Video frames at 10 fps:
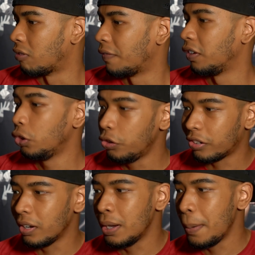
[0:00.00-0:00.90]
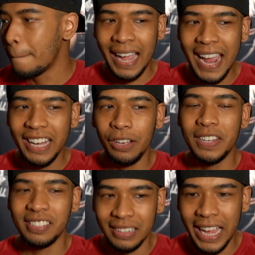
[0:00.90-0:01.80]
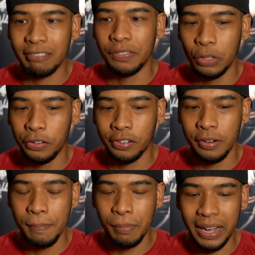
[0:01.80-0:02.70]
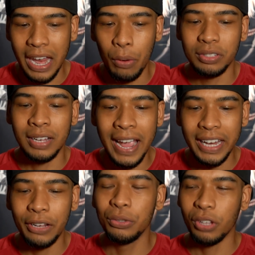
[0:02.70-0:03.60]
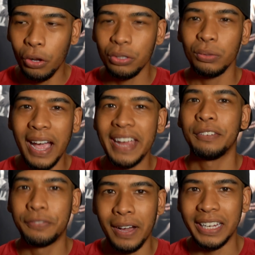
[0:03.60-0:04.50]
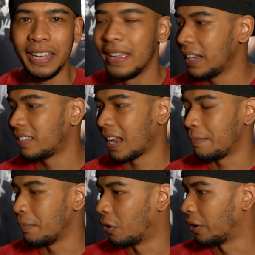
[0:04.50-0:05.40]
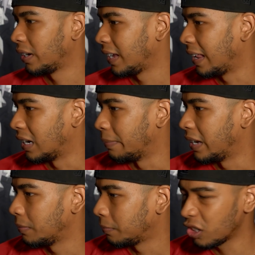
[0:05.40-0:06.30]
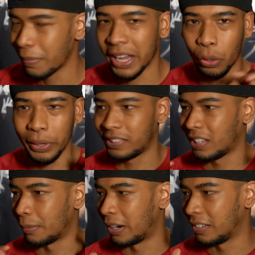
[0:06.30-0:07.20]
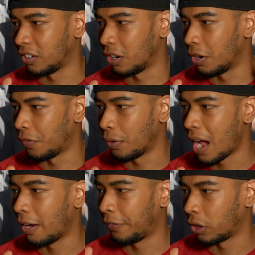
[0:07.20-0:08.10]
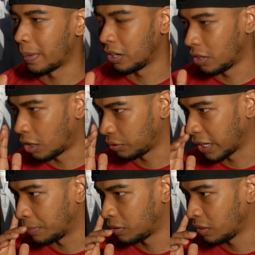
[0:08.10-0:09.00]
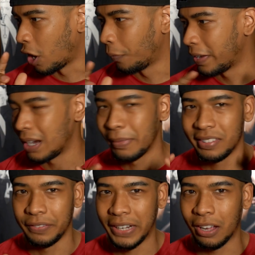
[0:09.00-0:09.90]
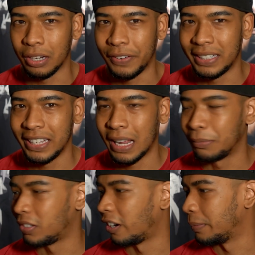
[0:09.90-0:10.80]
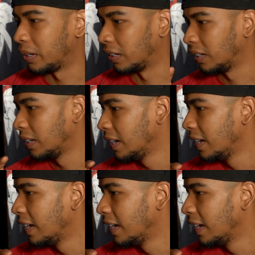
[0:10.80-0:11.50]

Revolution, I kind of disliked Revolution, but it was also kind of funny. We'll get into that more in a bit. That was my quick summary of how I felt about the Naruto games. Hopefully I didn't mess anything out. If I did, I'm sorry, but